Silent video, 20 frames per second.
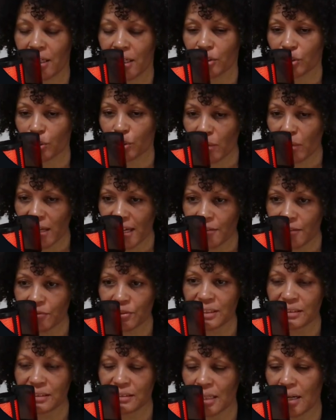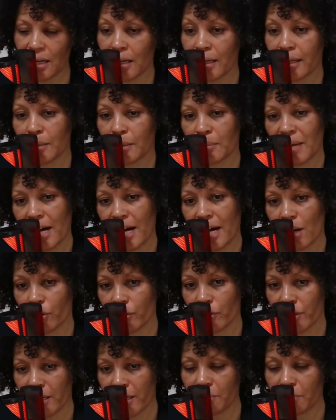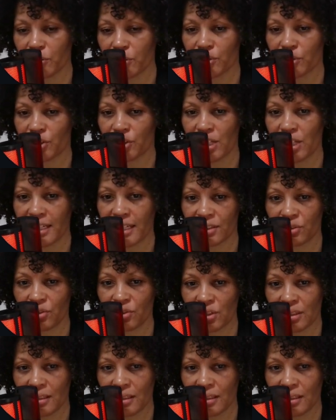So every time our numbers change,